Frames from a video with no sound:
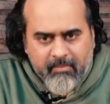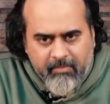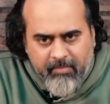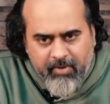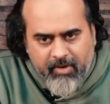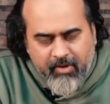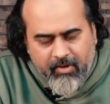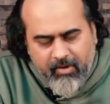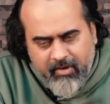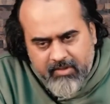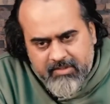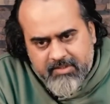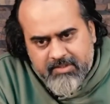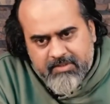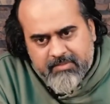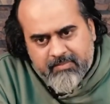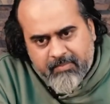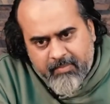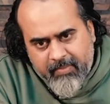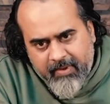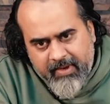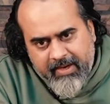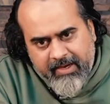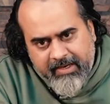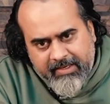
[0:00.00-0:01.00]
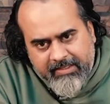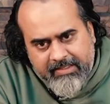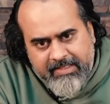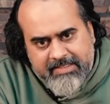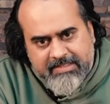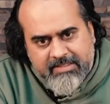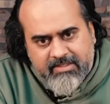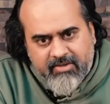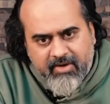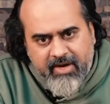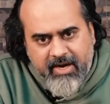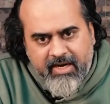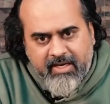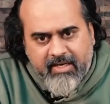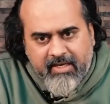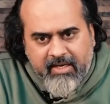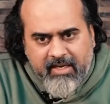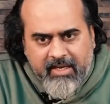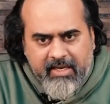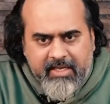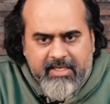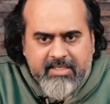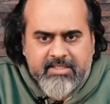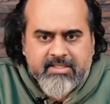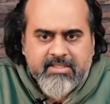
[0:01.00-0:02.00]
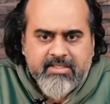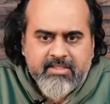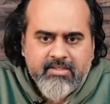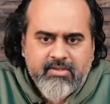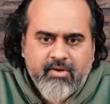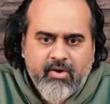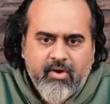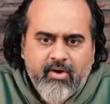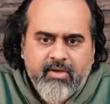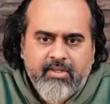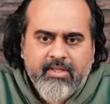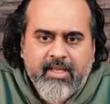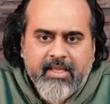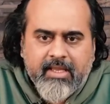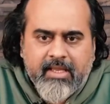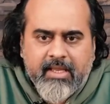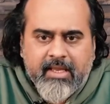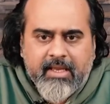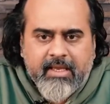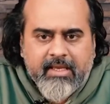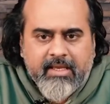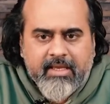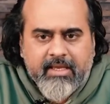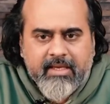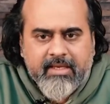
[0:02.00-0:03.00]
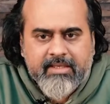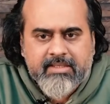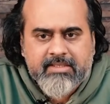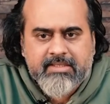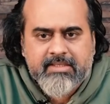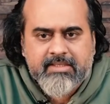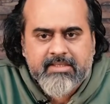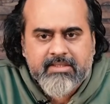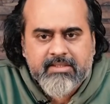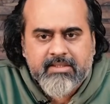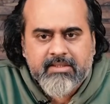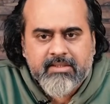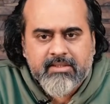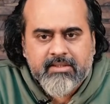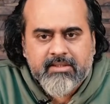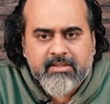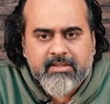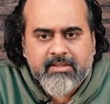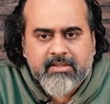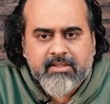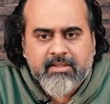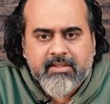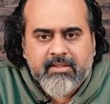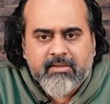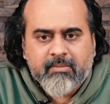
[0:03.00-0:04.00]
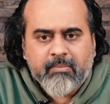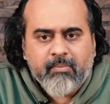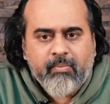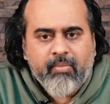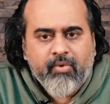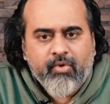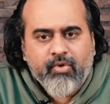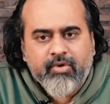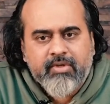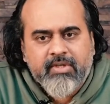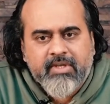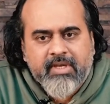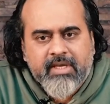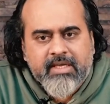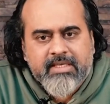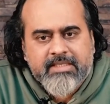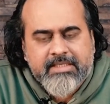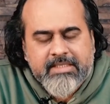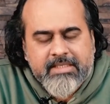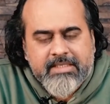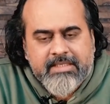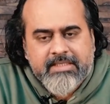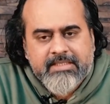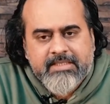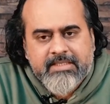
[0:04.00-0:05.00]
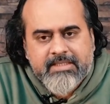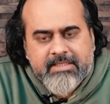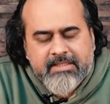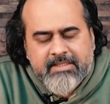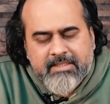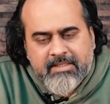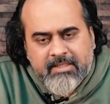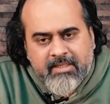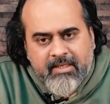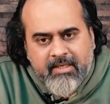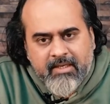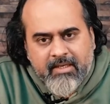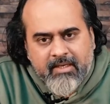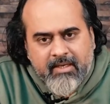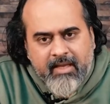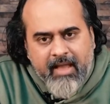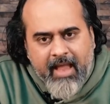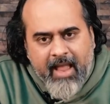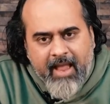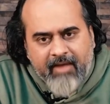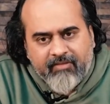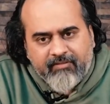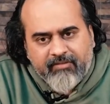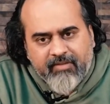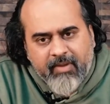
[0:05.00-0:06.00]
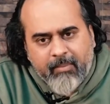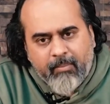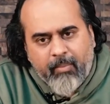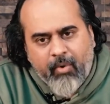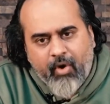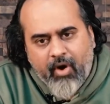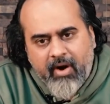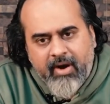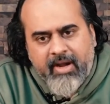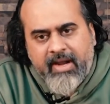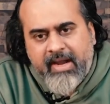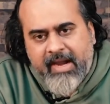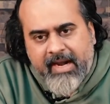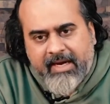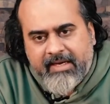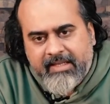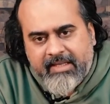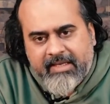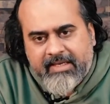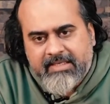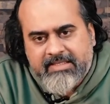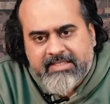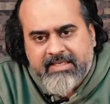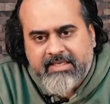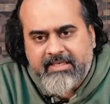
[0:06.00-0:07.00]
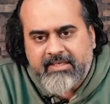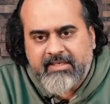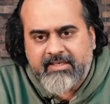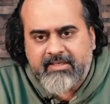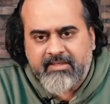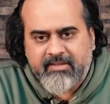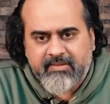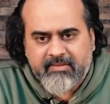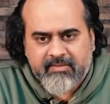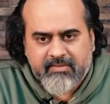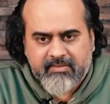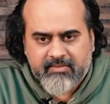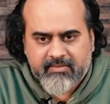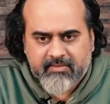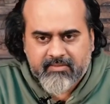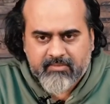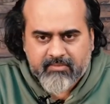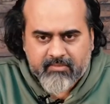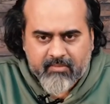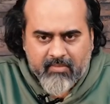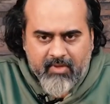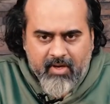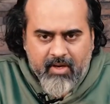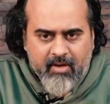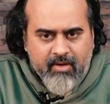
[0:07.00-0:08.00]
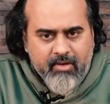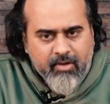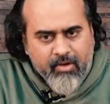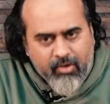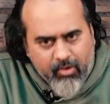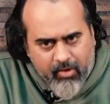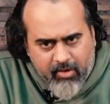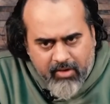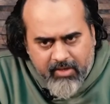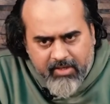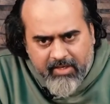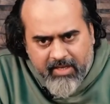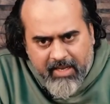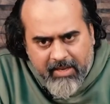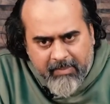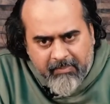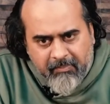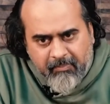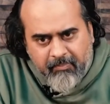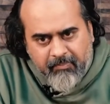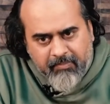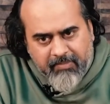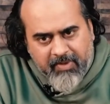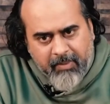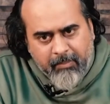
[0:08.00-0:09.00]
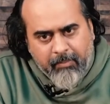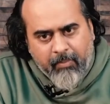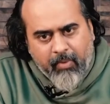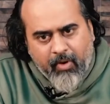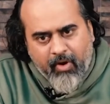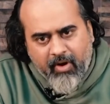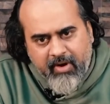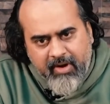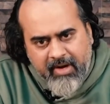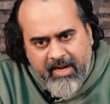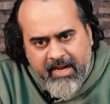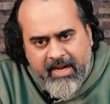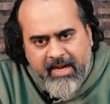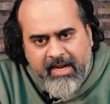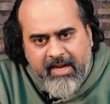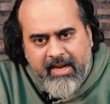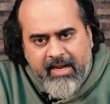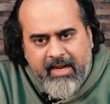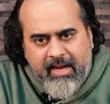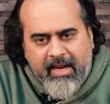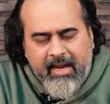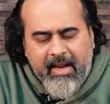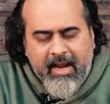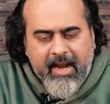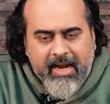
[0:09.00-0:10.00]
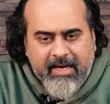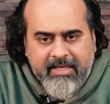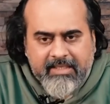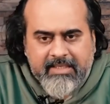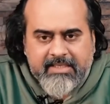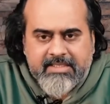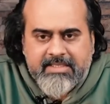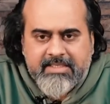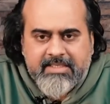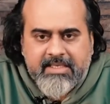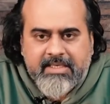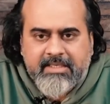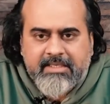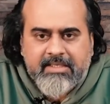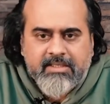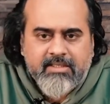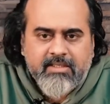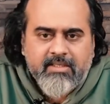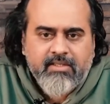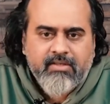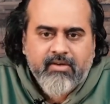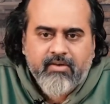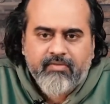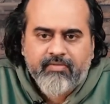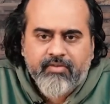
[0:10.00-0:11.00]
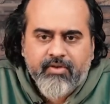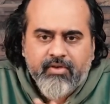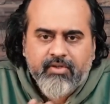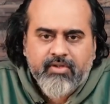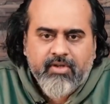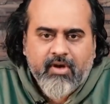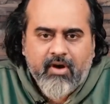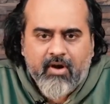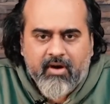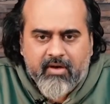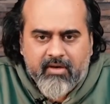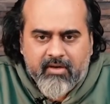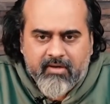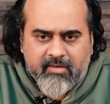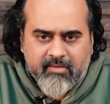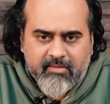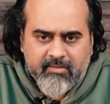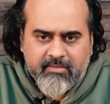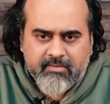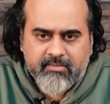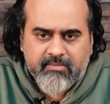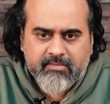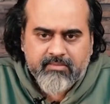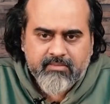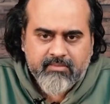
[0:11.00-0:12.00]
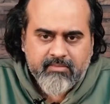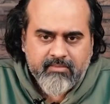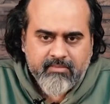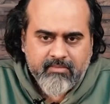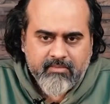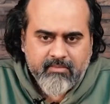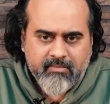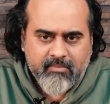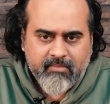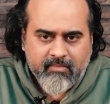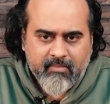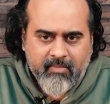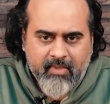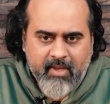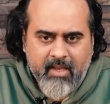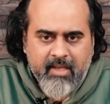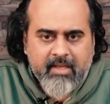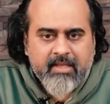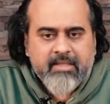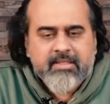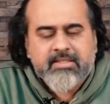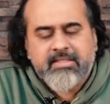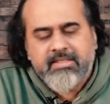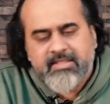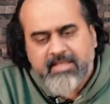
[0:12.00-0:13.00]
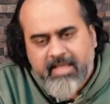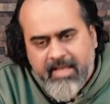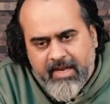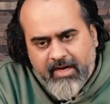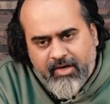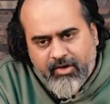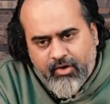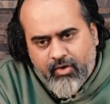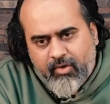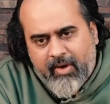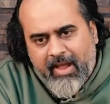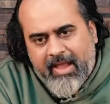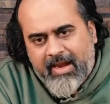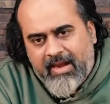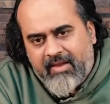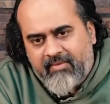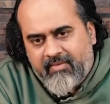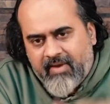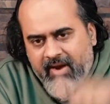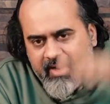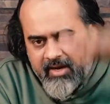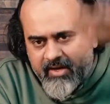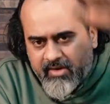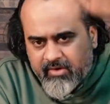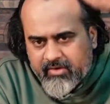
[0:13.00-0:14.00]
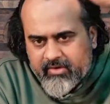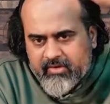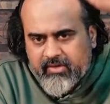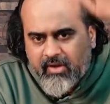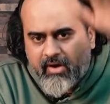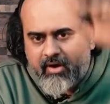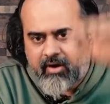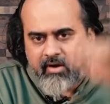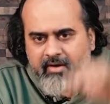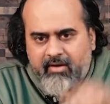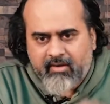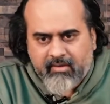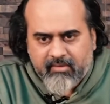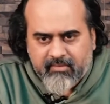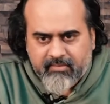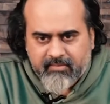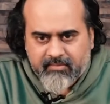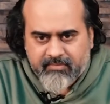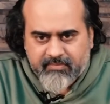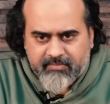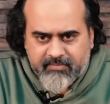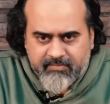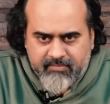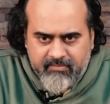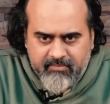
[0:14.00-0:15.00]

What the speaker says: Because be it the straight case or the gay case, both cases have the body at their center. Don't keep the body at the center of your thought. Seek to elevate your thought,